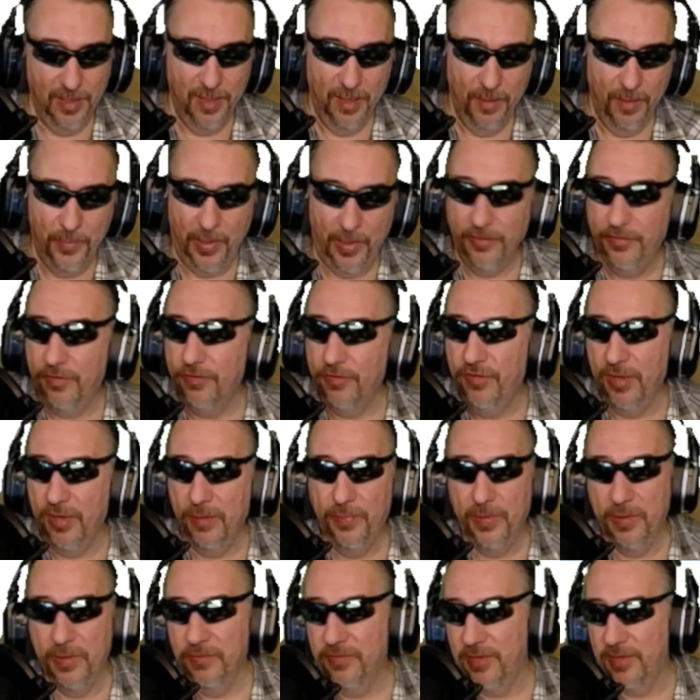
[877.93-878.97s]
a bunch of
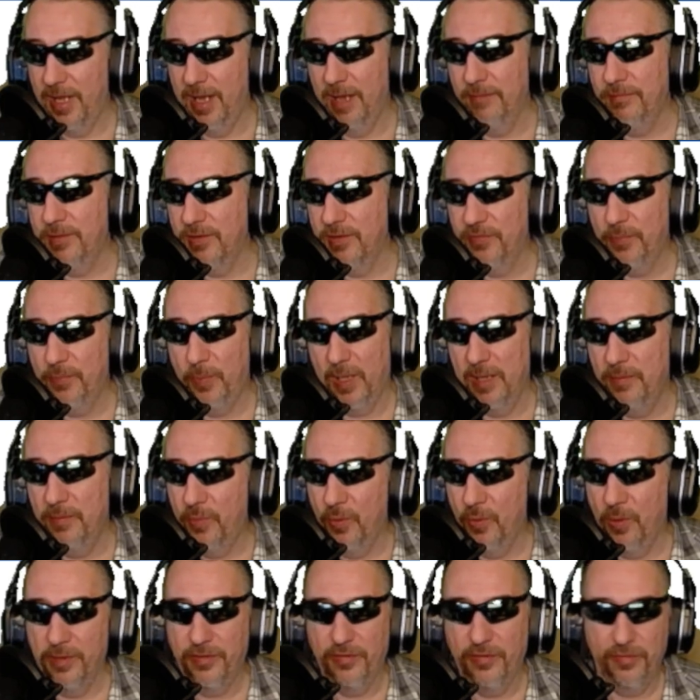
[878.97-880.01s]
gpus that have display
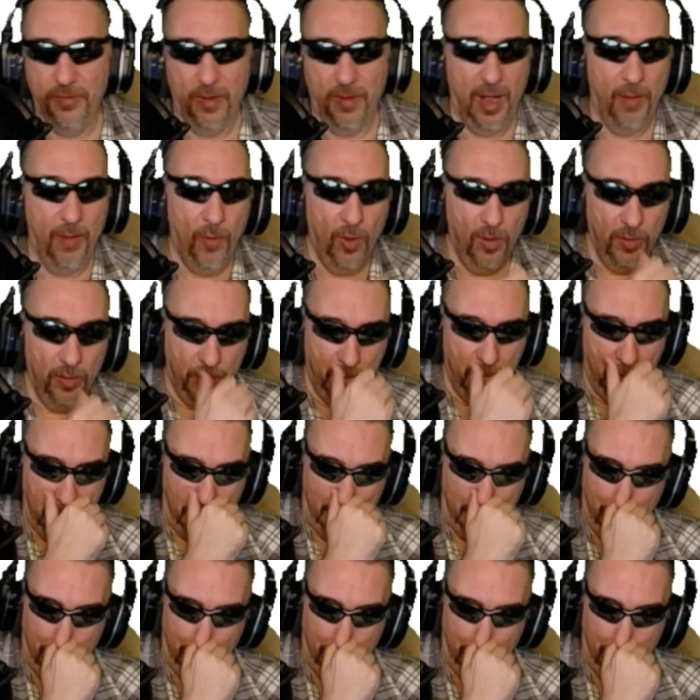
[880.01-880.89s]
ports so i'm all good